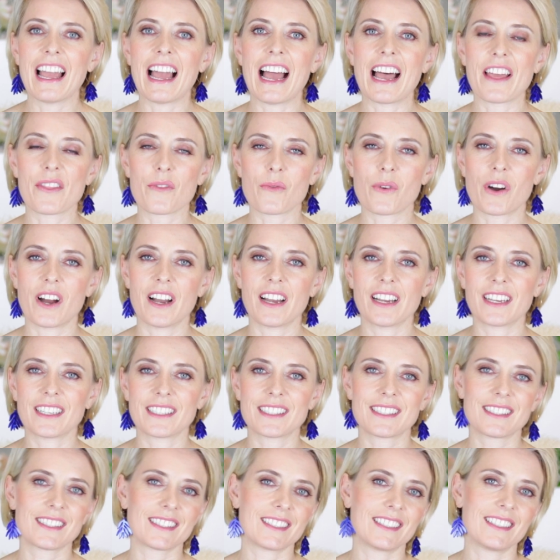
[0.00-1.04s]

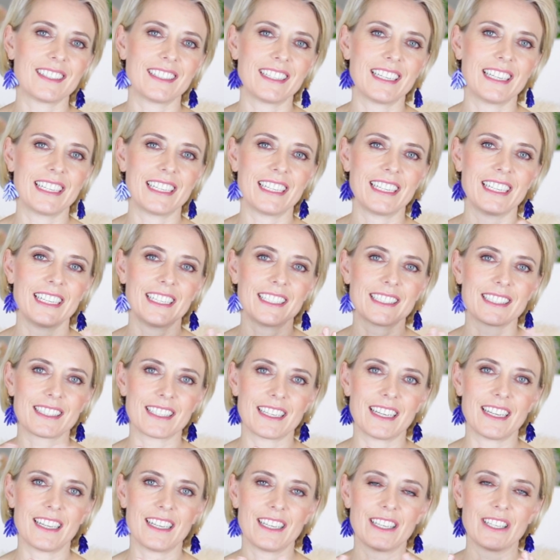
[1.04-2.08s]
Otherwise, it is
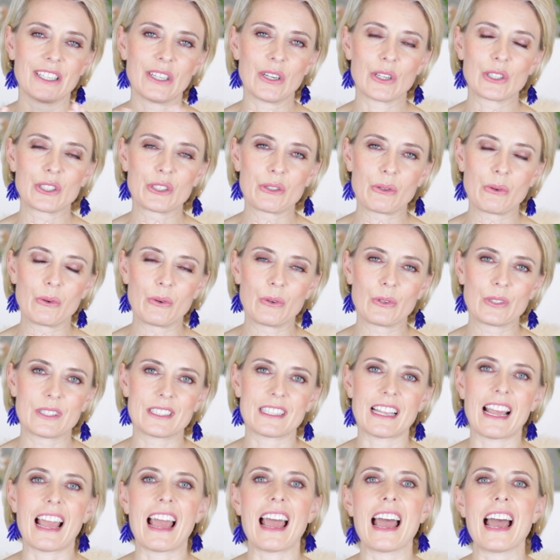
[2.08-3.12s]
locked doors,
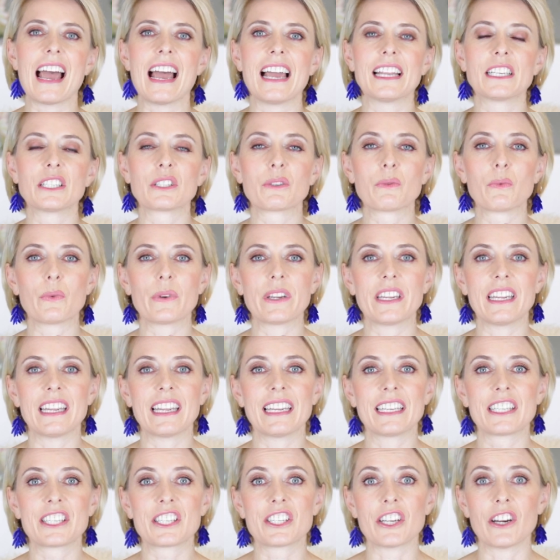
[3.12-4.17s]
and
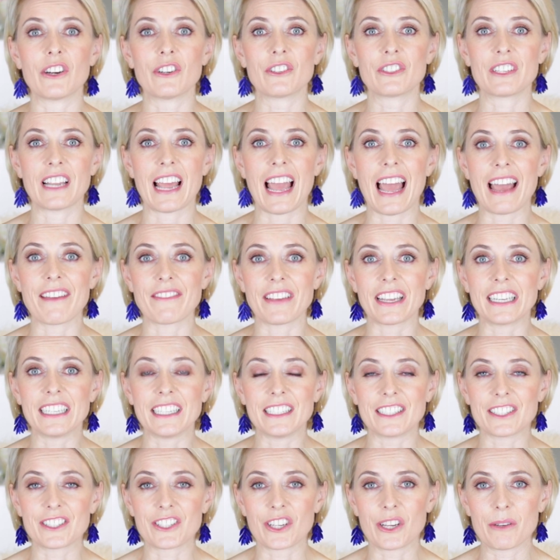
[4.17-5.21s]
we don't have any
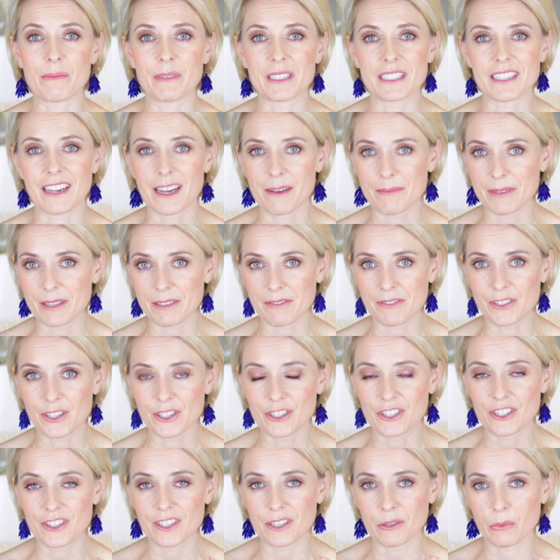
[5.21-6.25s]
determined time in the
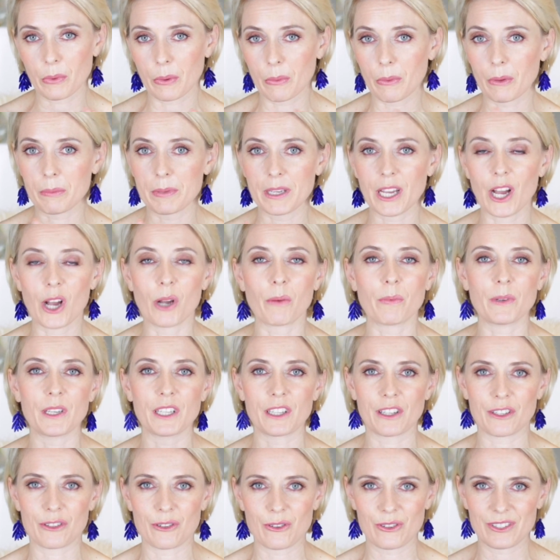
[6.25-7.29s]
future that we will be opening
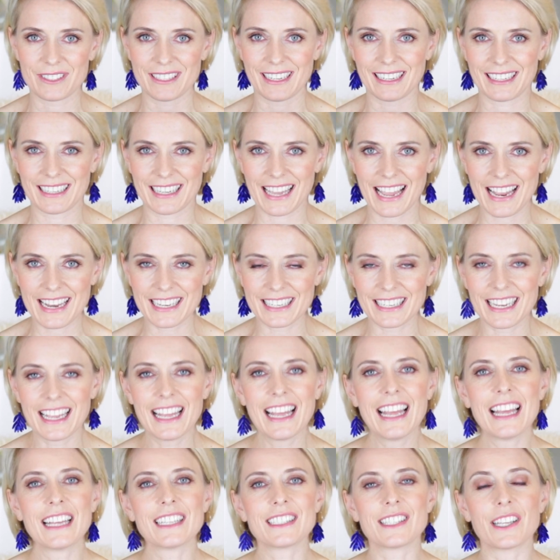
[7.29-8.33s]
the doors again.
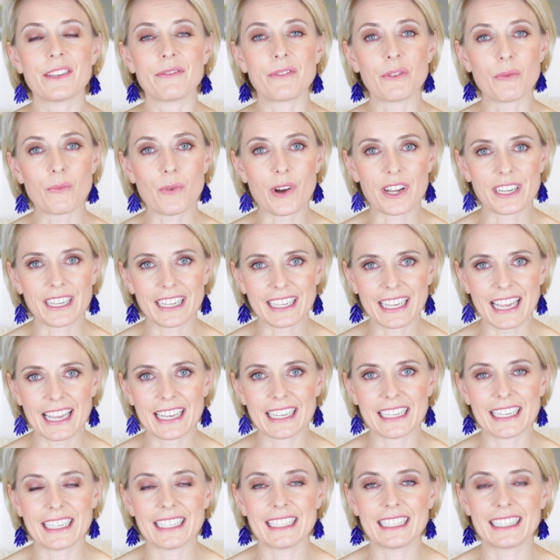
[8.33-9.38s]
So if you want to get
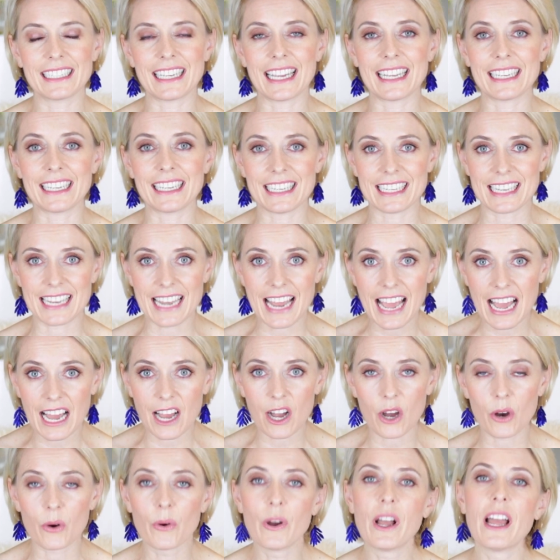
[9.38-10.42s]
in
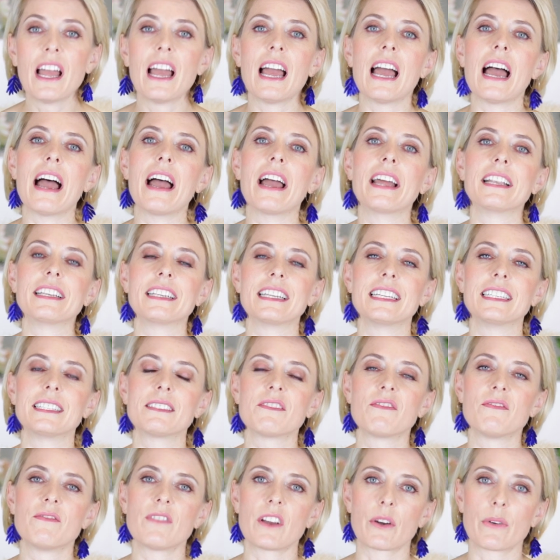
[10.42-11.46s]
now. And
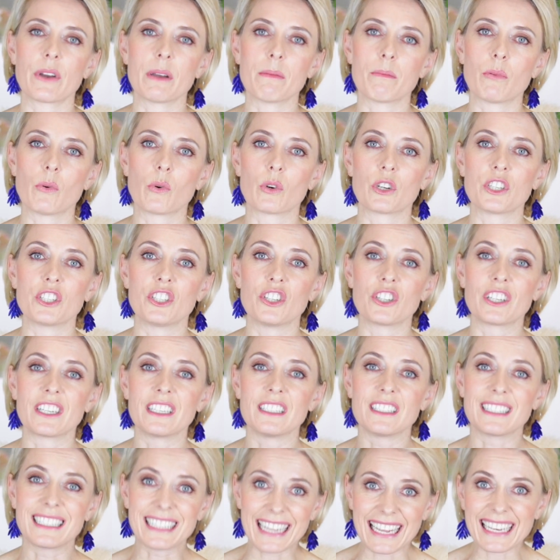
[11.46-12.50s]
it's very important you
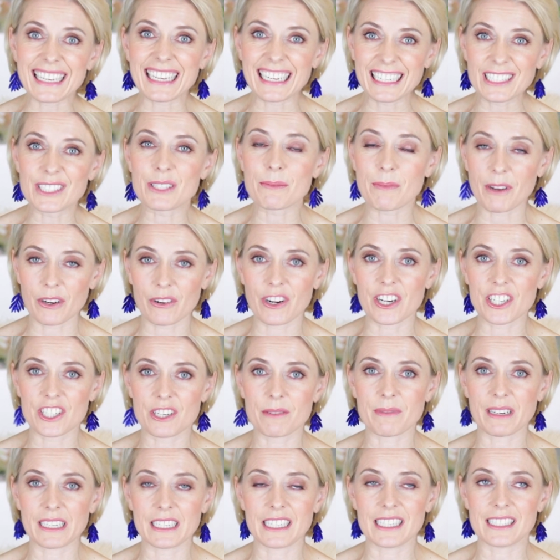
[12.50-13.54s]
can get into
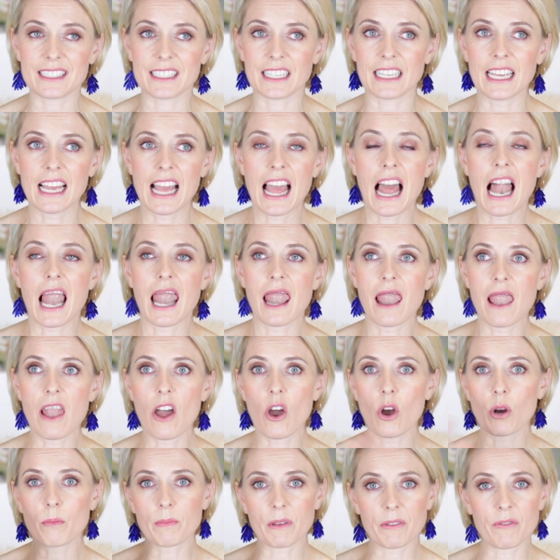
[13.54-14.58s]
Migration Made Easy
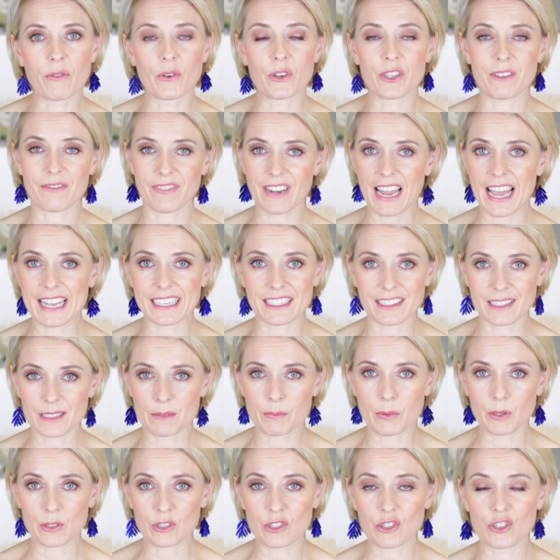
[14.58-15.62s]
long before you've landed a
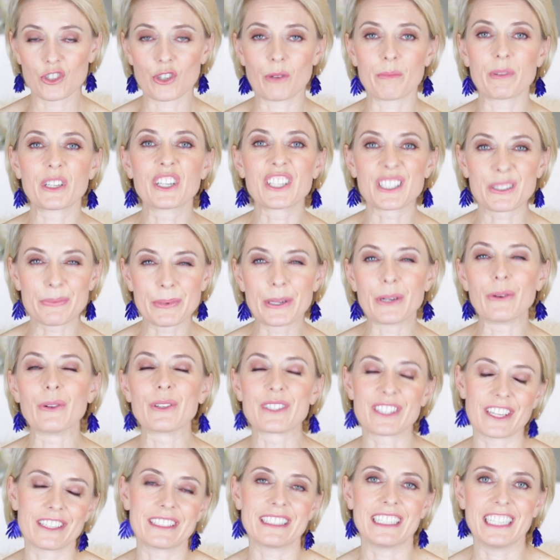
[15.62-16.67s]
sponsored job, because we
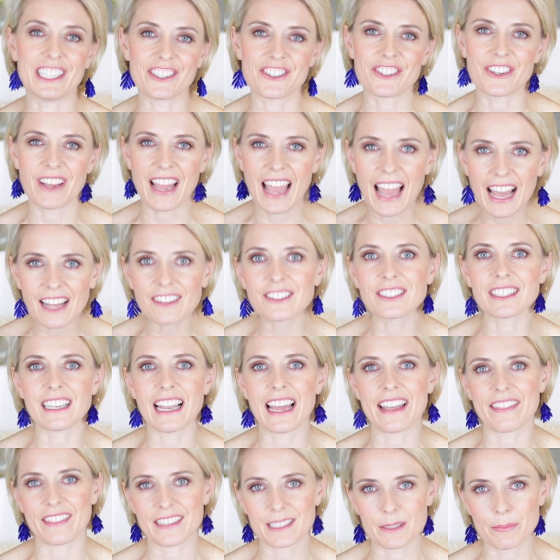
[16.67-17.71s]
also teach you how to
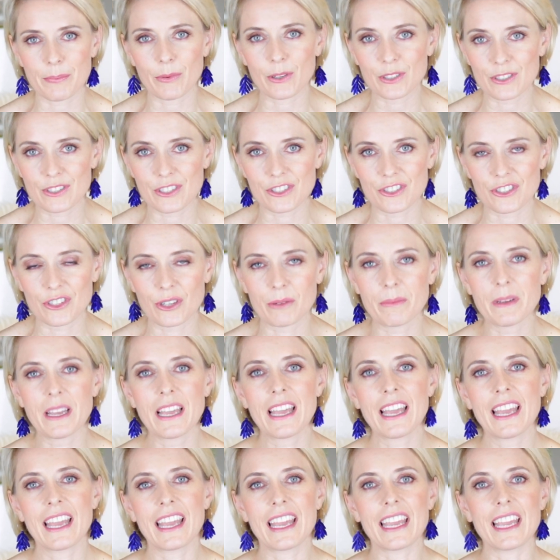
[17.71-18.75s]
land the sponsored job
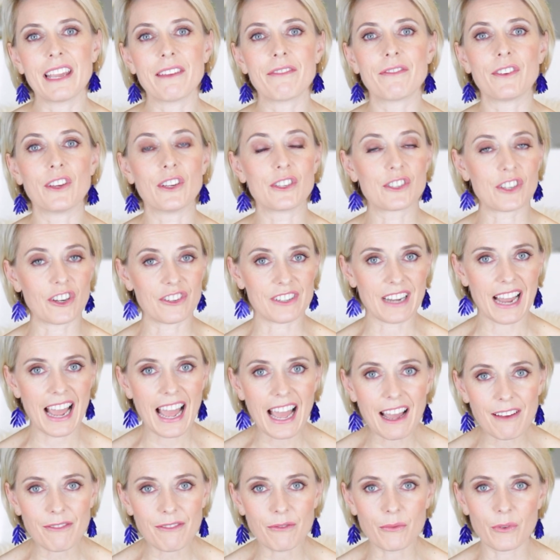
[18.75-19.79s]
if you don't
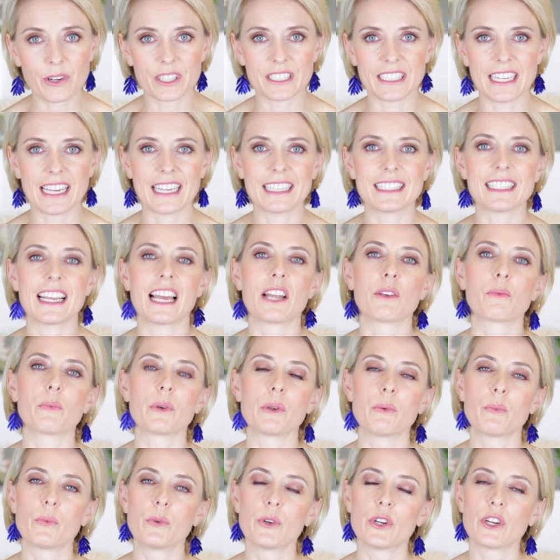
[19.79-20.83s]
have one yet, and we
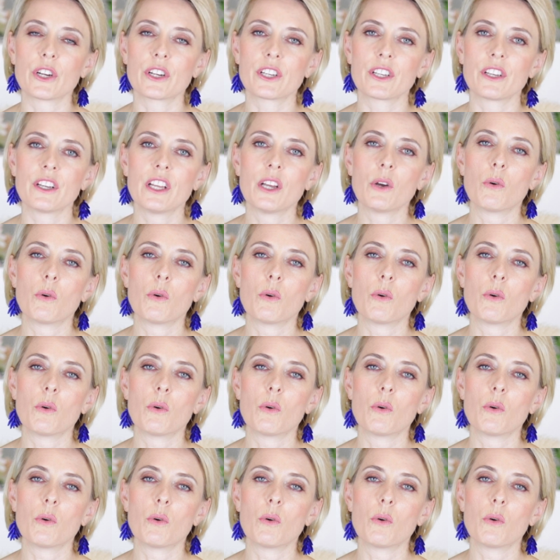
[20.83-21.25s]
walk